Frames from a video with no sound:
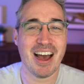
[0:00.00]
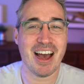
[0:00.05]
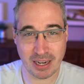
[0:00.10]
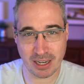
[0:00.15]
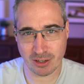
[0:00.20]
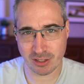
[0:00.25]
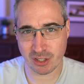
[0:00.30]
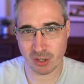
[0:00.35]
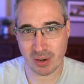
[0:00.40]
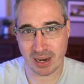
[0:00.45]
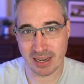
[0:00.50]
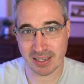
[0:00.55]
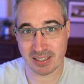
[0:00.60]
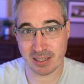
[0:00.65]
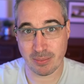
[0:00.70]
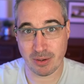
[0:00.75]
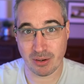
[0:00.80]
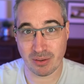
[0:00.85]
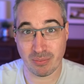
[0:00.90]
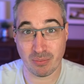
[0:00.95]
But I also
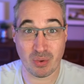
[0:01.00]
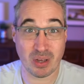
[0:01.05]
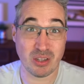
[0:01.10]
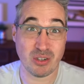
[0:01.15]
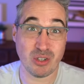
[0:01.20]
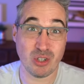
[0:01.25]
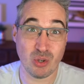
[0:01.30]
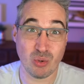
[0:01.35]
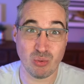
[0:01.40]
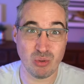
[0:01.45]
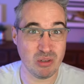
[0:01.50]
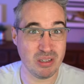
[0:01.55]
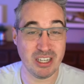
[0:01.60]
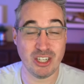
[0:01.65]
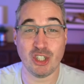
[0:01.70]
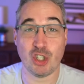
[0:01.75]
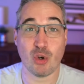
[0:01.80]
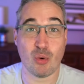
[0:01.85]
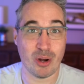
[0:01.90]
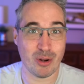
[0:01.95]
ask about whether you
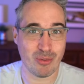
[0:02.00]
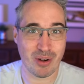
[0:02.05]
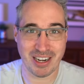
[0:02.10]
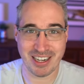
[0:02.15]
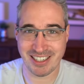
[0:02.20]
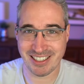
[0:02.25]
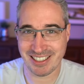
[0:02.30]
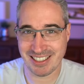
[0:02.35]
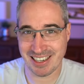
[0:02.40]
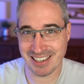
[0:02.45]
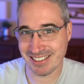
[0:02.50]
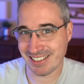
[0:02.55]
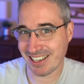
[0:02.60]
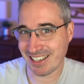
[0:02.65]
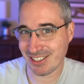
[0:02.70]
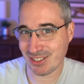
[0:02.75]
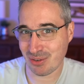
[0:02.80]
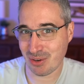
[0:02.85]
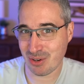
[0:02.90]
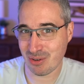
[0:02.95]
enjoy writing
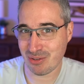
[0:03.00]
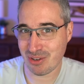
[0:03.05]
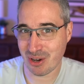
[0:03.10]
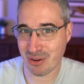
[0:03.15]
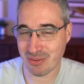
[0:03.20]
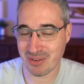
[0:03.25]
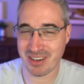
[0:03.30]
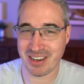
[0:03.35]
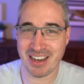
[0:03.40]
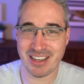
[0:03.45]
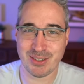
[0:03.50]
CSS or you don't,